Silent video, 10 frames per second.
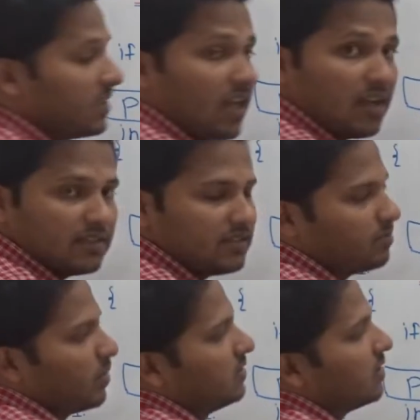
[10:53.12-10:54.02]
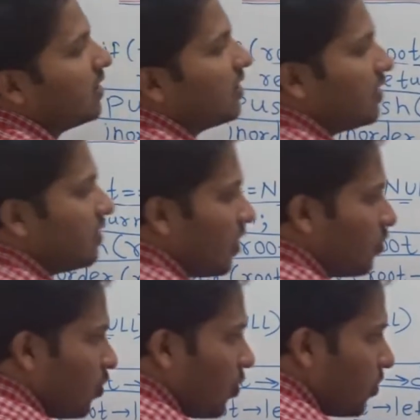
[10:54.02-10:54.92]
an another path.
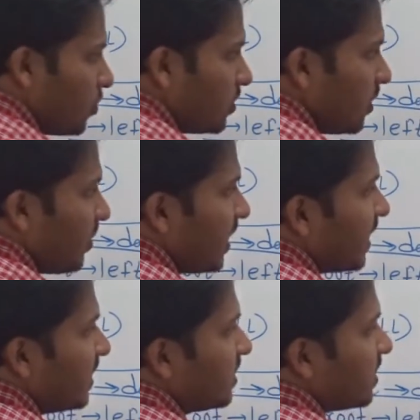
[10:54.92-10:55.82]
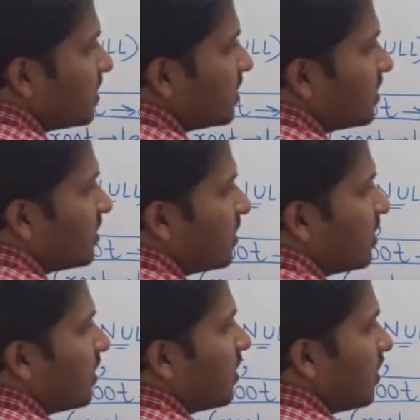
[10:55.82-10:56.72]
Now go to the parent.
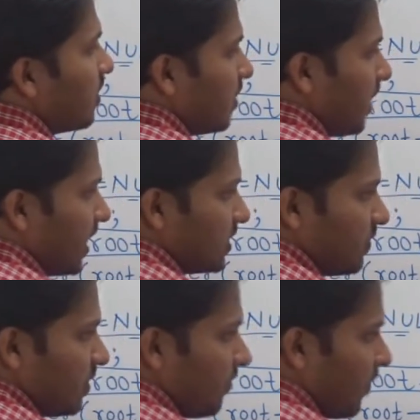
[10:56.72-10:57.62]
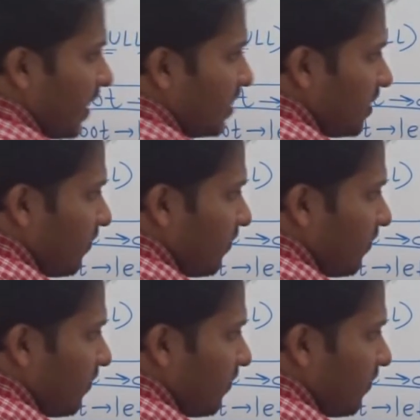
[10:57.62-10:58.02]
As we went